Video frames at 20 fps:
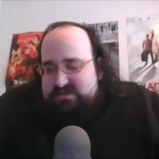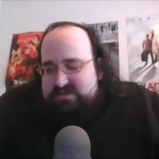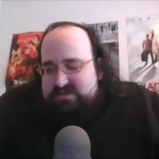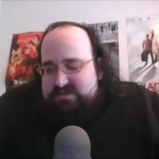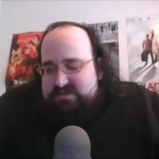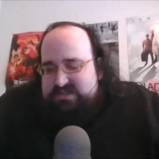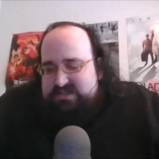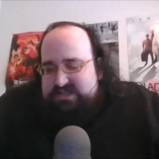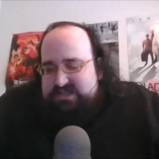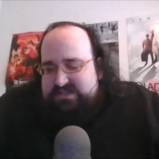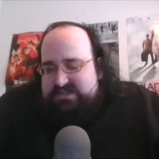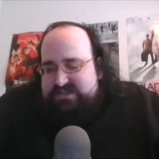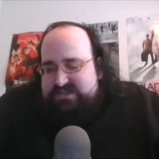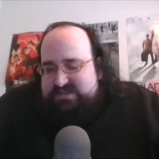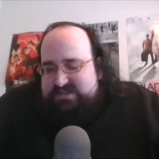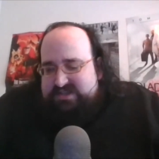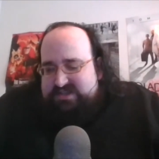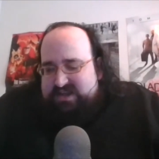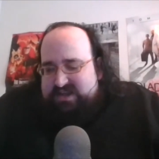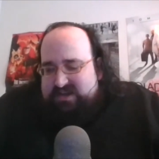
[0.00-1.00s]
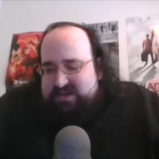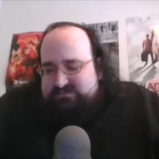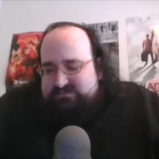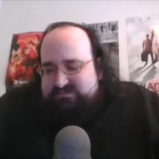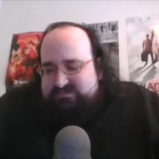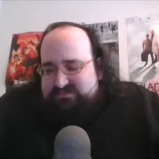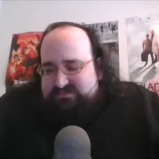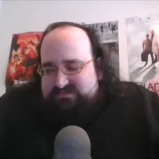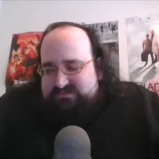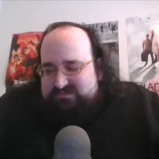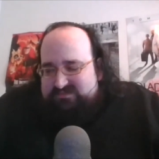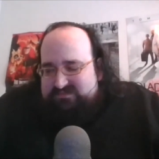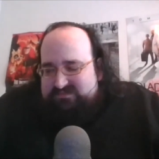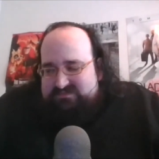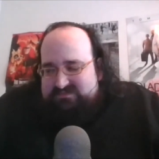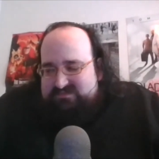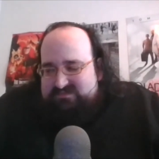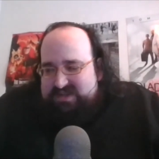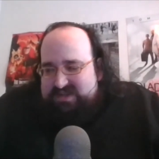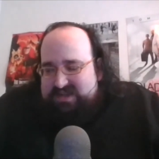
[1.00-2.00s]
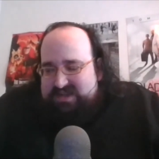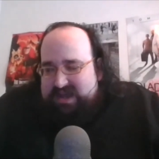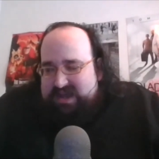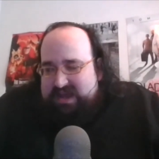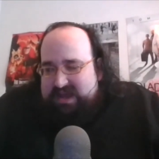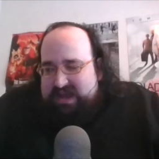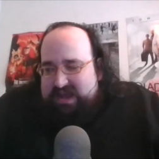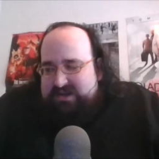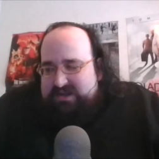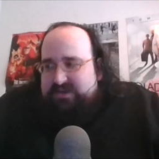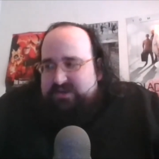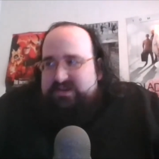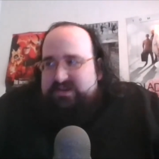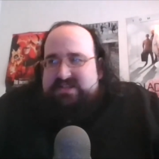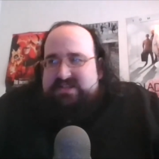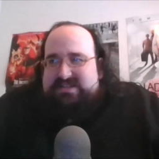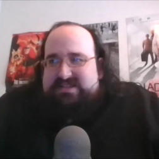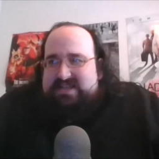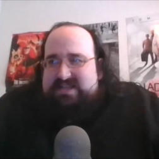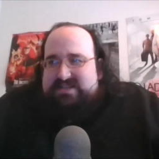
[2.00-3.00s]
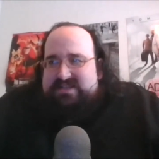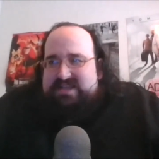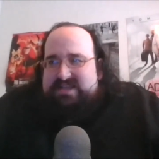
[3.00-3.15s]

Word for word: you just um i don't know it's it's